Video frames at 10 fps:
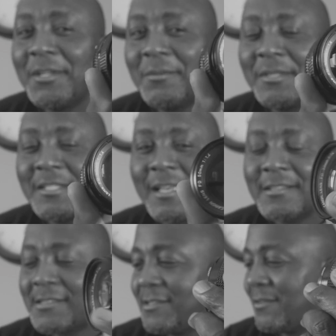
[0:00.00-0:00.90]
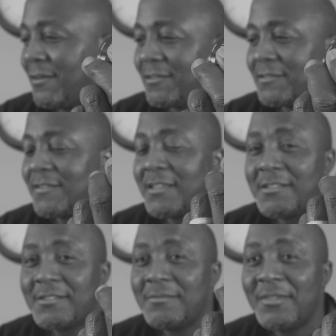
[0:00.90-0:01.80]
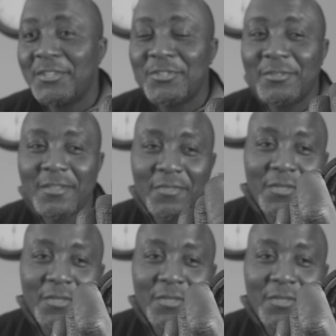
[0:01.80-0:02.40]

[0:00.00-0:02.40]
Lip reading: going to be testing all of these to make sure that